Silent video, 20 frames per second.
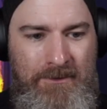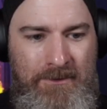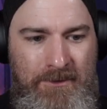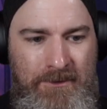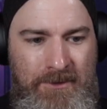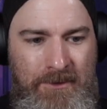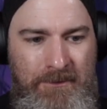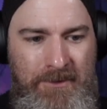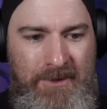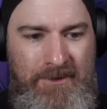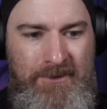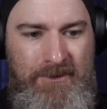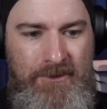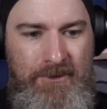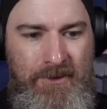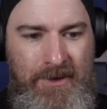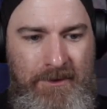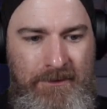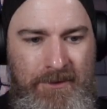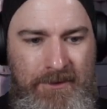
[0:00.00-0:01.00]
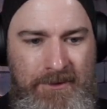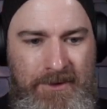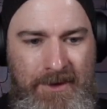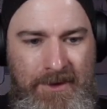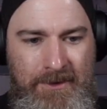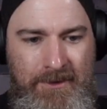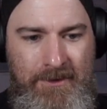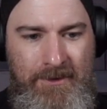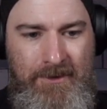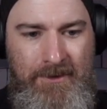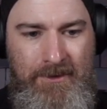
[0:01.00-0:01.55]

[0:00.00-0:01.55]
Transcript: So some of these you do have to take...